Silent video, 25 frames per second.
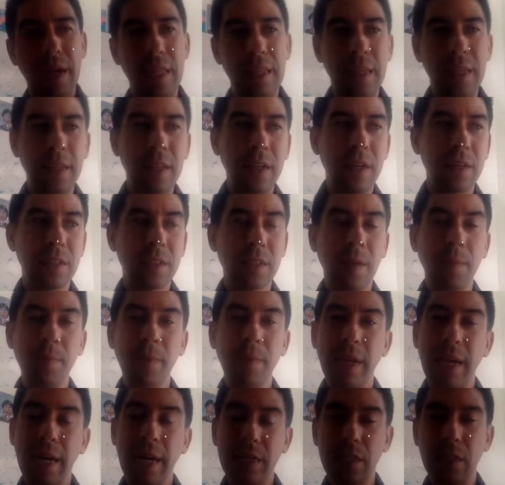then there are some
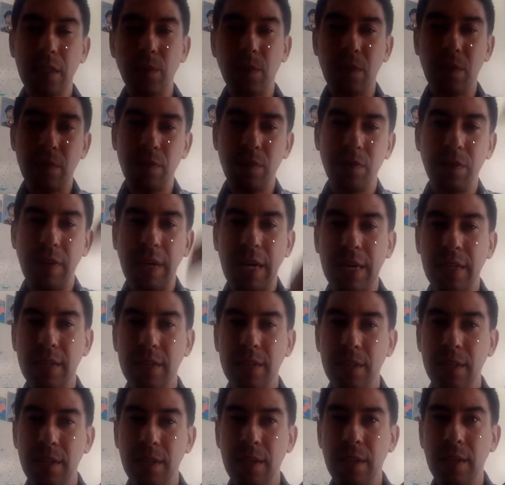that actually will
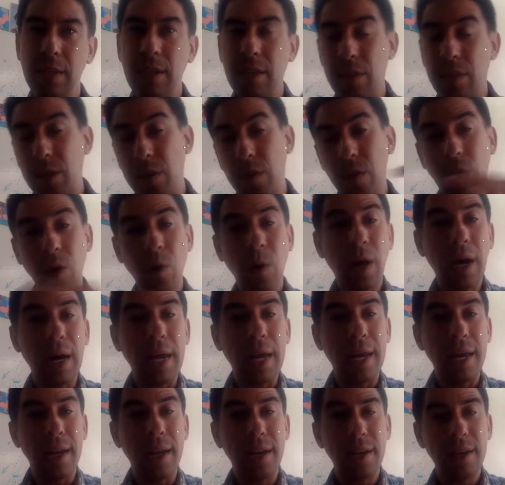infect, they'll go
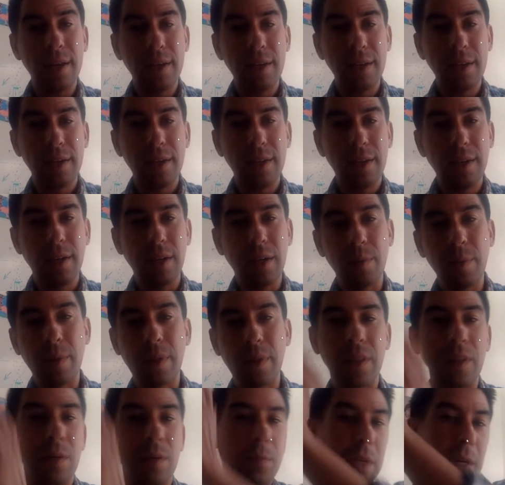quiet, and
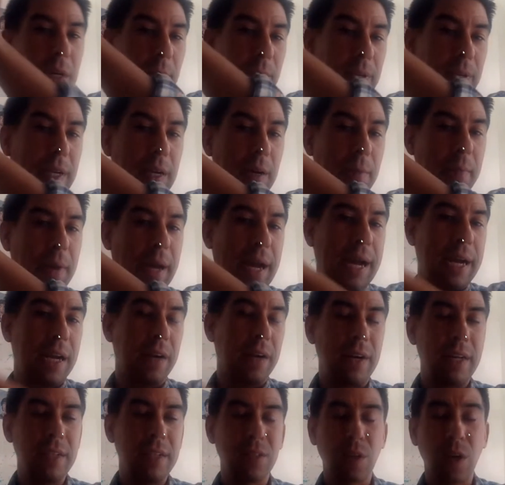then they'll be able to come back,
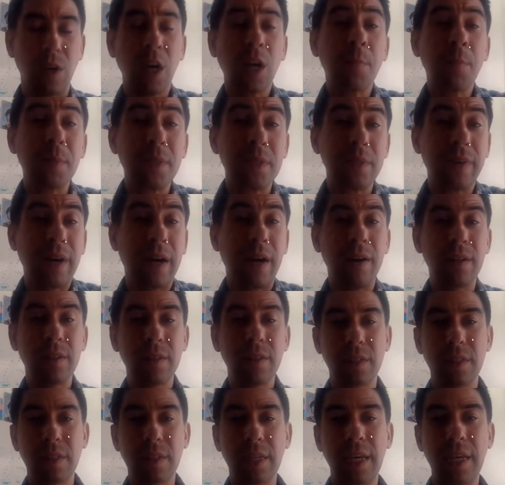right? So herpes virus
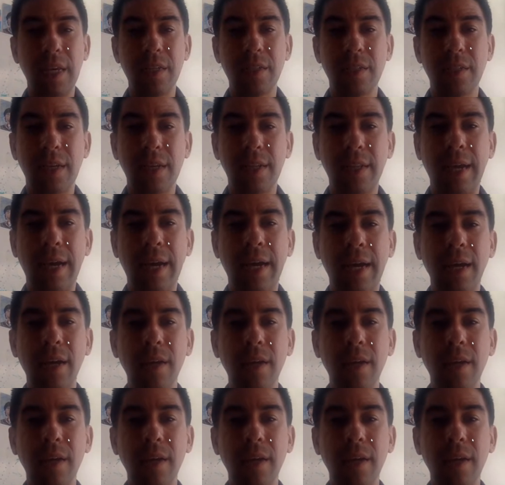is a case like that.